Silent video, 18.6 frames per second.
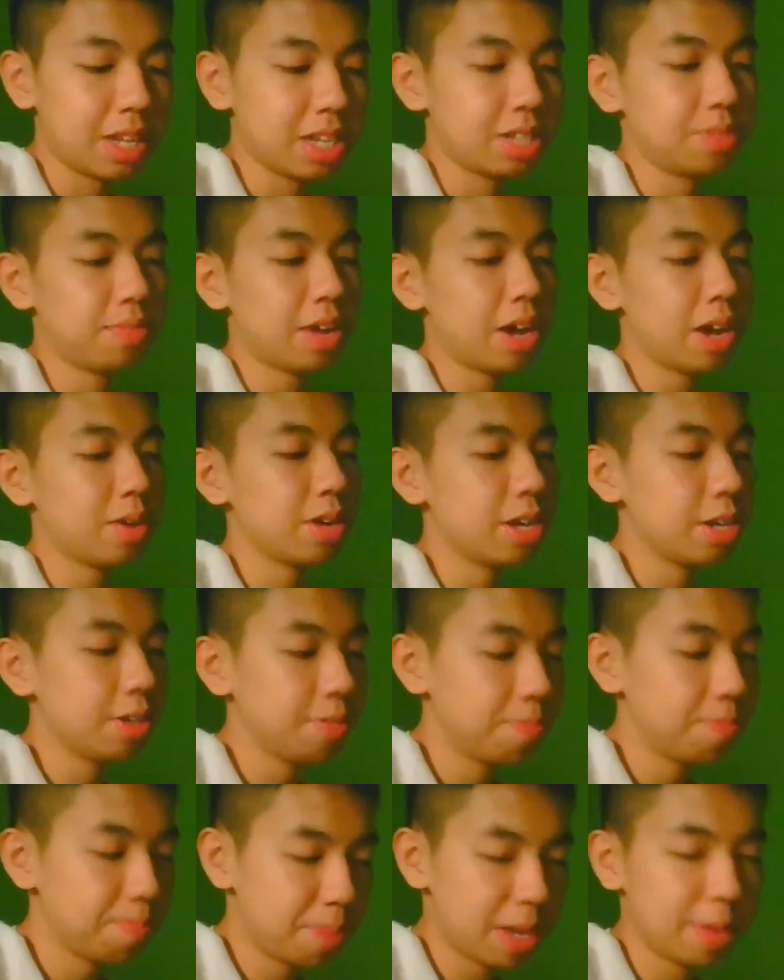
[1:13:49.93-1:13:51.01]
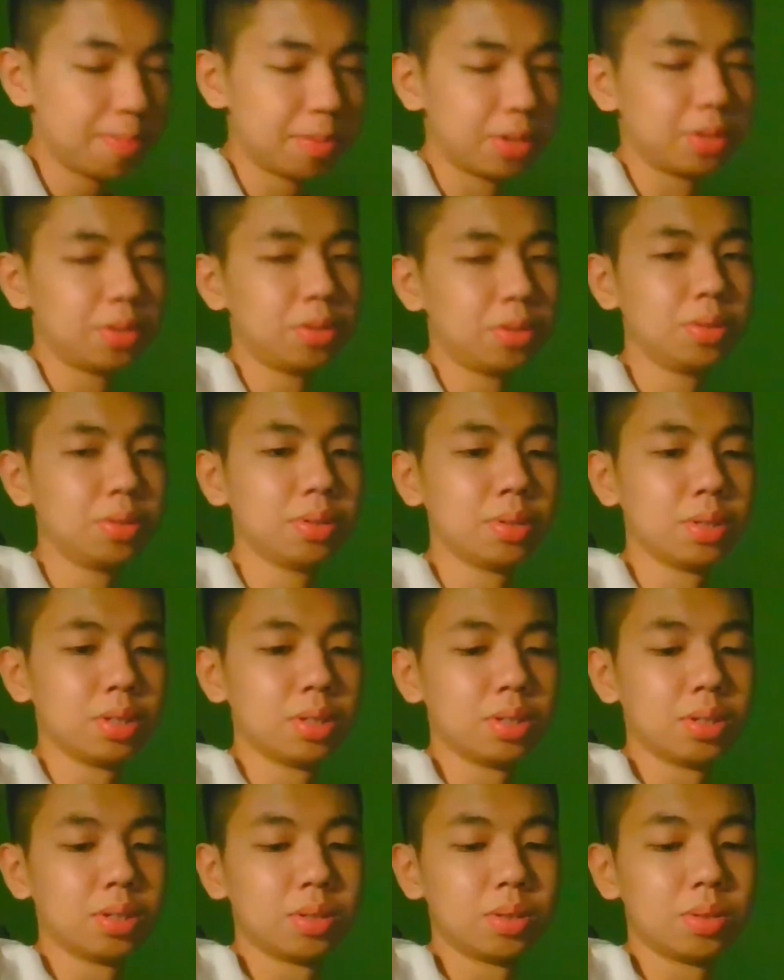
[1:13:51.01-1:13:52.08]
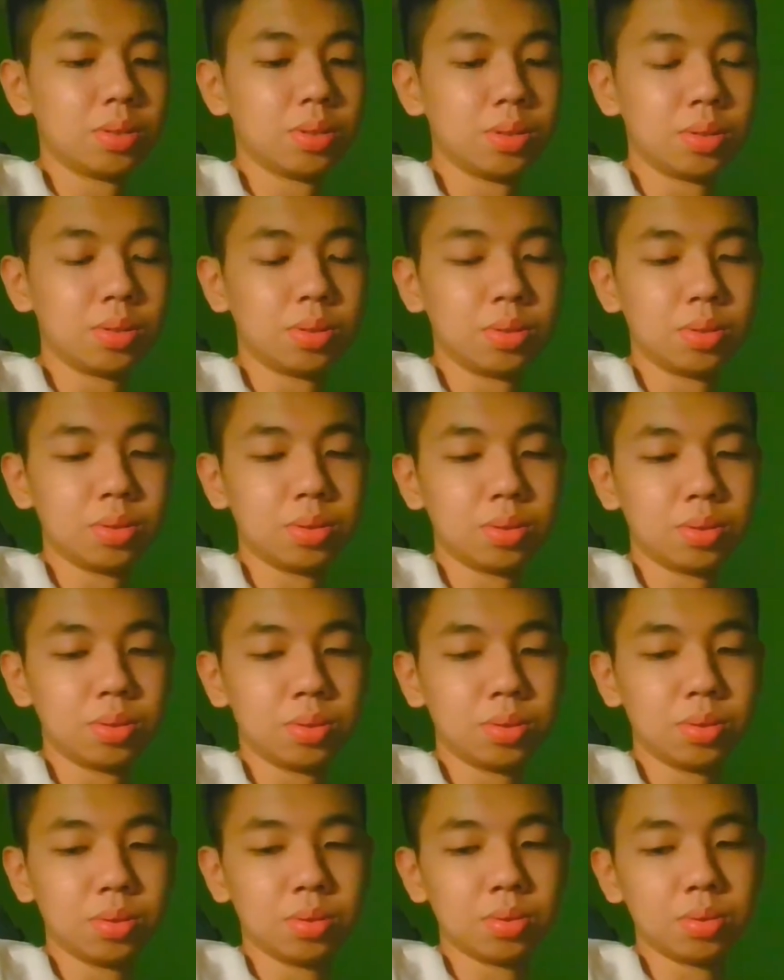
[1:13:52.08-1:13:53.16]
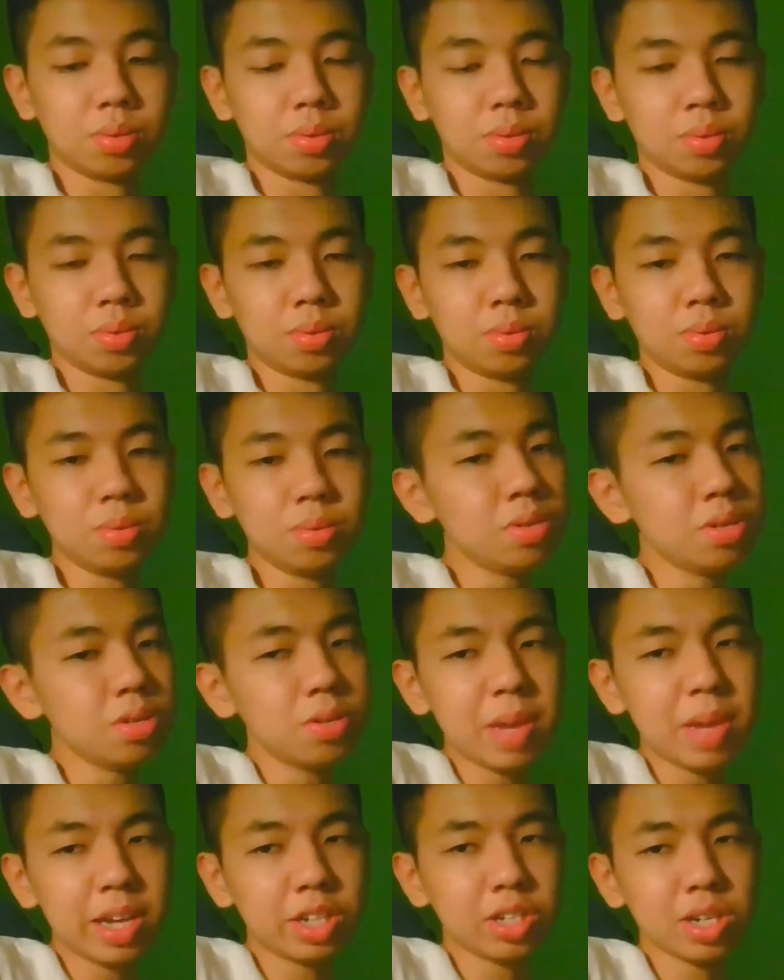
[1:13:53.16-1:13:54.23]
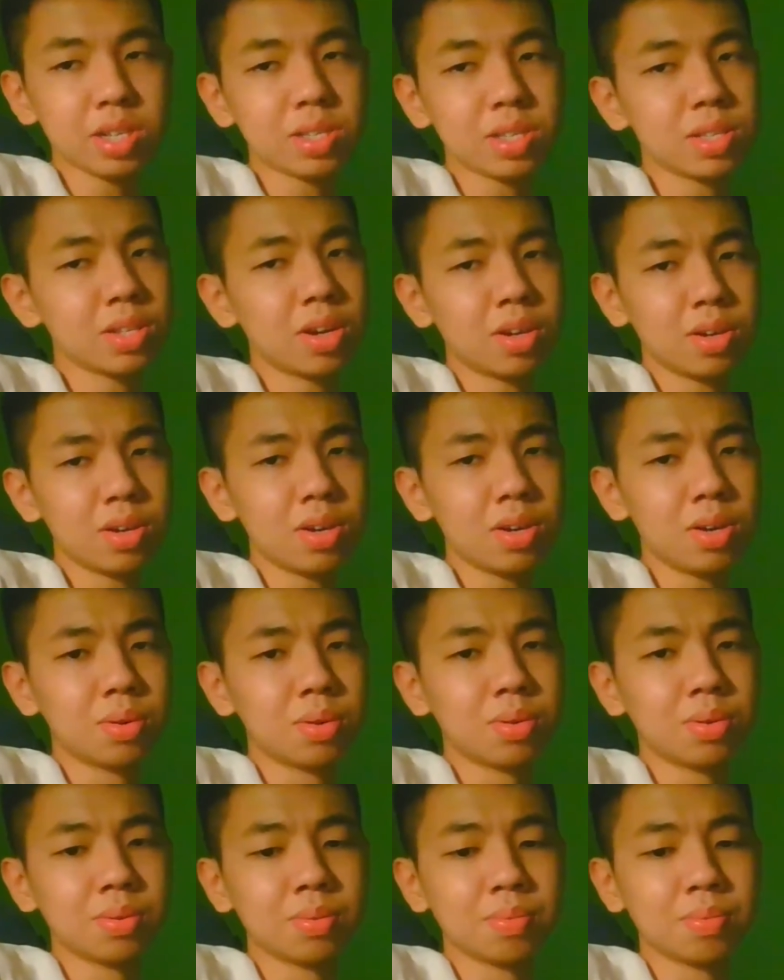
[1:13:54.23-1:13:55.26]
very people who you may just not know